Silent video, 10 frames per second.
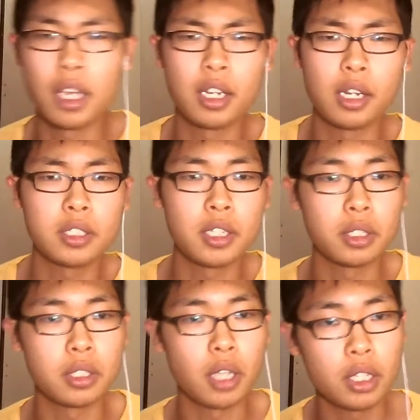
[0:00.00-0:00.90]
8 out of
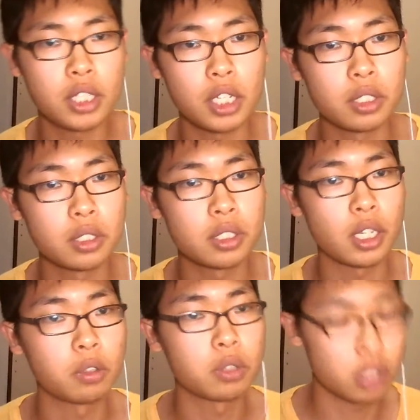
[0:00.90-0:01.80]
10. 8 out of 10
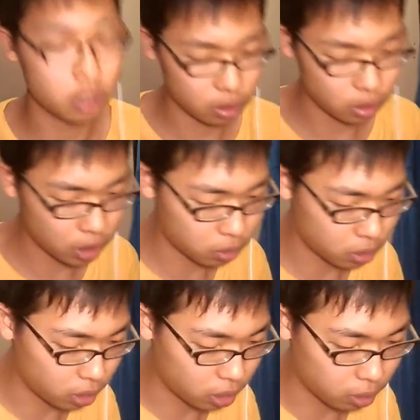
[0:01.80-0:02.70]
sounds
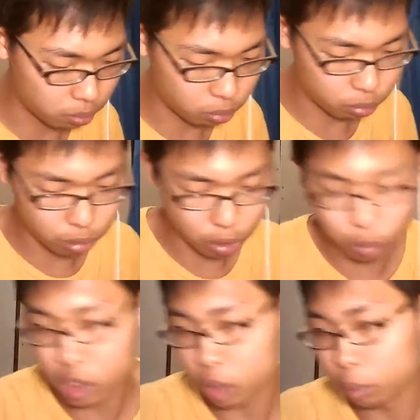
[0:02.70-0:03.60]
pretty
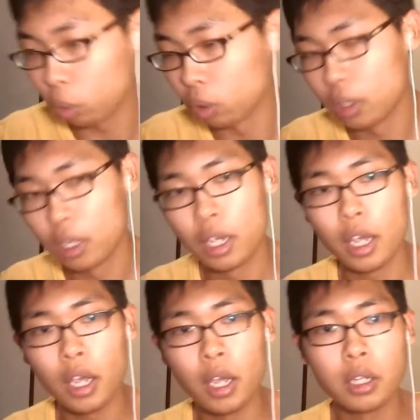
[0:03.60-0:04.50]
reasonable.
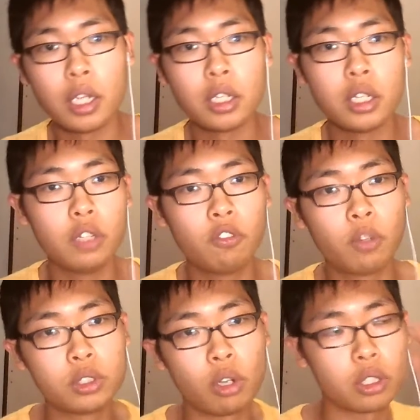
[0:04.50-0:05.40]
And then for
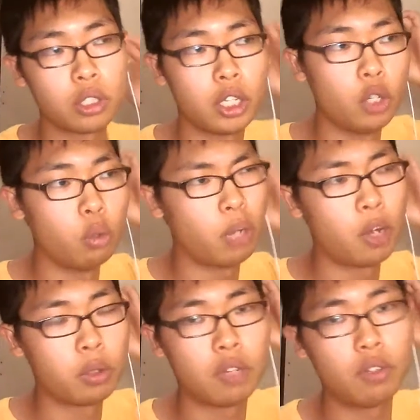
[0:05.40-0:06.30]
Dark Knight, I'll
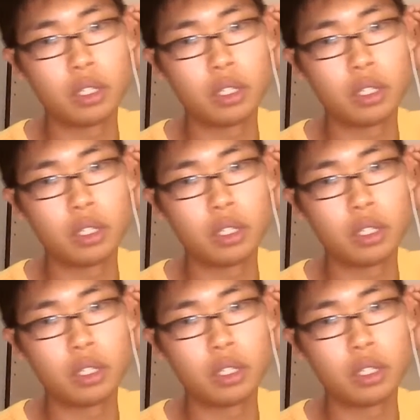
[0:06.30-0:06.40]
give it a